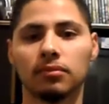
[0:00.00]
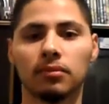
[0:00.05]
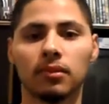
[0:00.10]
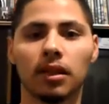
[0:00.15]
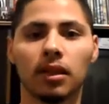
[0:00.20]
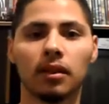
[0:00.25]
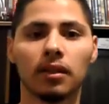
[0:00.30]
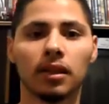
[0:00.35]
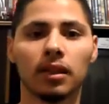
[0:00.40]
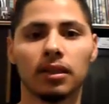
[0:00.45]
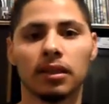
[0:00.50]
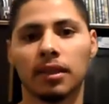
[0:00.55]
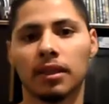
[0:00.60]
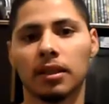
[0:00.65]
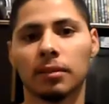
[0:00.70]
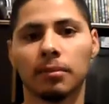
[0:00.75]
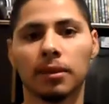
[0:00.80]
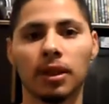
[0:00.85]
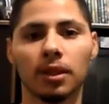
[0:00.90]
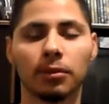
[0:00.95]
Alright, I got a
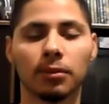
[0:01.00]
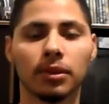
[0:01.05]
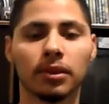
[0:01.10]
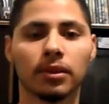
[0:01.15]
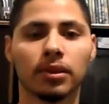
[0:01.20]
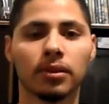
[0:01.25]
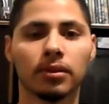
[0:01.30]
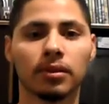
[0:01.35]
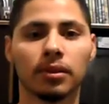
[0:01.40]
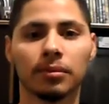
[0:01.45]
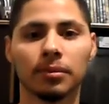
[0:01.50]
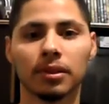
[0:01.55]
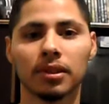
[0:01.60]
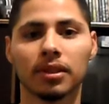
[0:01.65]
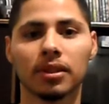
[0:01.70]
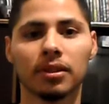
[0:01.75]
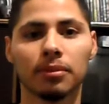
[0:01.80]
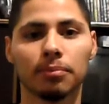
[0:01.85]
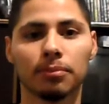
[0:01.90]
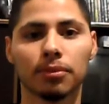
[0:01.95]
Blackwing too. I'm just
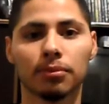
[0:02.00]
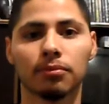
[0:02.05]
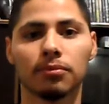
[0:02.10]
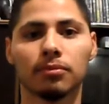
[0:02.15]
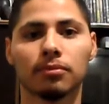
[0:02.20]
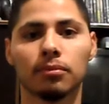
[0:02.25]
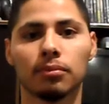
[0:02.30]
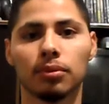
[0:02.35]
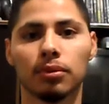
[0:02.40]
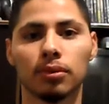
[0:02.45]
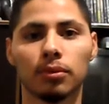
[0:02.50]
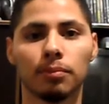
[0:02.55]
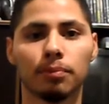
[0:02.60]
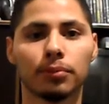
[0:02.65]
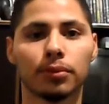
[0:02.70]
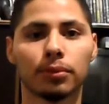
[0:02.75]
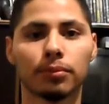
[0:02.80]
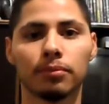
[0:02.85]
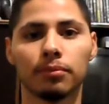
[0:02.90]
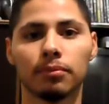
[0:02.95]
gonna pull,
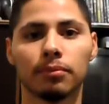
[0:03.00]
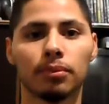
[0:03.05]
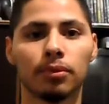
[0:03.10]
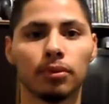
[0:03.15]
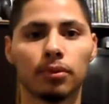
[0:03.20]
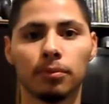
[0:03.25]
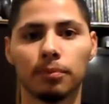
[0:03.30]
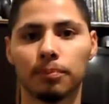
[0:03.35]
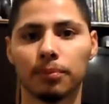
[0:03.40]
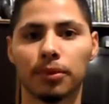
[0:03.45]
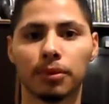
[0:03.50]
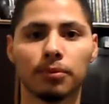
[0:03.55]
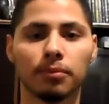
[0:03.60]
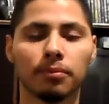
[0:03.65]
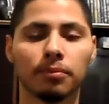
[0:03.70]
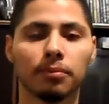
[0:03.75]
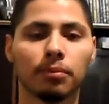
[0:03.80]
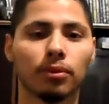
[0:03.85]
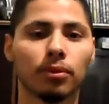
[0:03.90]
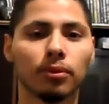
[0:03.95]
pull,
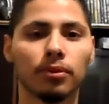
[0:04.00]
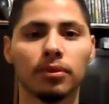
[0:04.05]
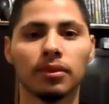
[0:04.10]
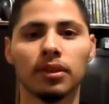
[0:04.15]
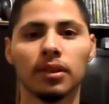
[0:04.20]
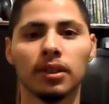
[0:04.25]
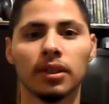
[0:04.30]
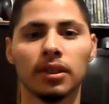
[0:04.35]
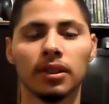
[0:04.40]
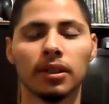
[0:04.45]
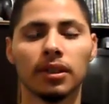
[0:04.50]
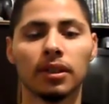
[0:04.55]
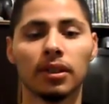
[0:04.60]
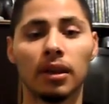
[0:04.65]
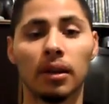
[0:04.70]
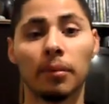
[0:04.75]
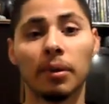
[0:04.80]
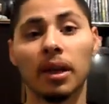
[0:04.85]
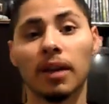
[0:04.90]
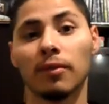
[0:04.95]
pull. You know, I
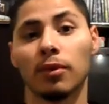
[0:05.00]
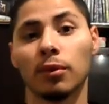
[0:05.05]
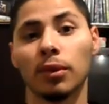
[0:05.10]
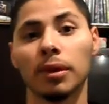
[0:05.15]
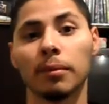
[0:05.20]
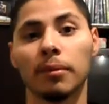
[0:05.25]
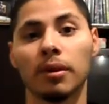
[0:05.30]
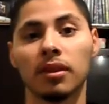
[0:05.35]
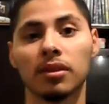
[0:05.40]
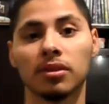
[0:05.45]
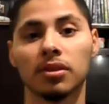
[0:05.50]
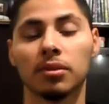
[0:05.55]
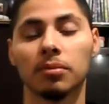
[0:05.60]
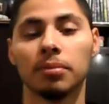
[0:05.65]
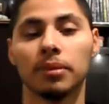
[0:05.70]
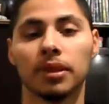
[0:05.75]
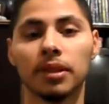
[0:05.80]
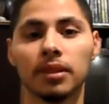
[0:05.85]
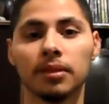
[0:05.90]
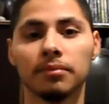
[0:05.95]
may have a weak monster,
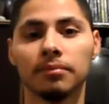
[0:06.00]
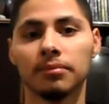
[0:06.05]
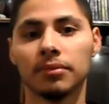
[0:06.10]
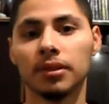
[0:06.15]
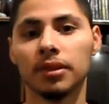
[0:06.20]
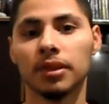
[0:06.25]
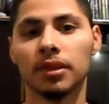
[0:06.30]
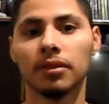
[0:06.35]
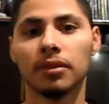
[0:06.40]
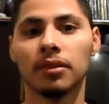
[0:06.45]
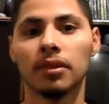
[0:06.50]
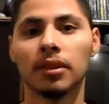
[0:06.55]
but you know,